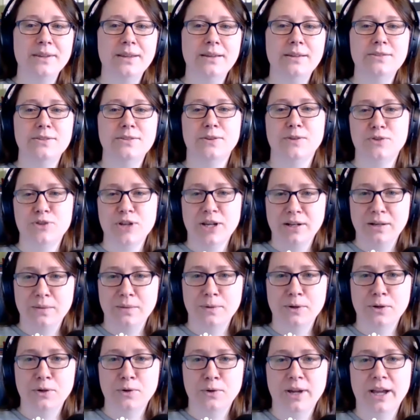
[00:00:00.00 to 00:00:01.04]
so the
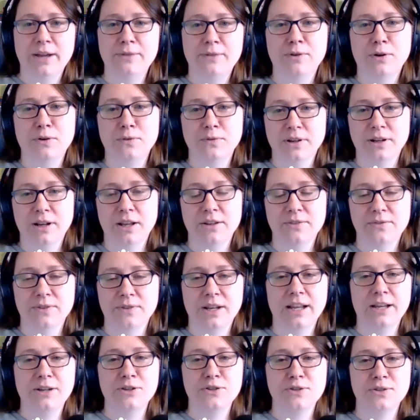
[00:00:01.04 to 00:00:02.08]
gentleman who gave over a lot of
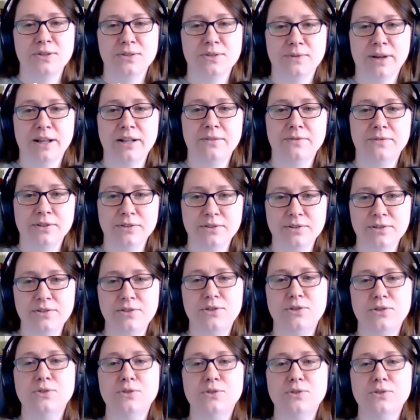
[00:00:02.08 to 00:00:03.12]
collections relevant
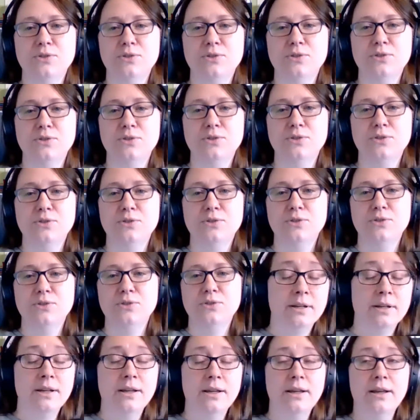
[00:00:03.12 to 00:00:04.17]
to
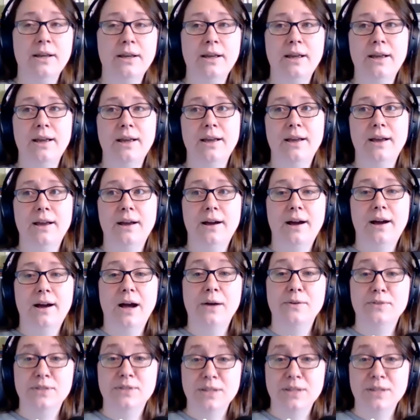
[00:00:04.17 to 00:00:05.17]
the Dunedin Guild.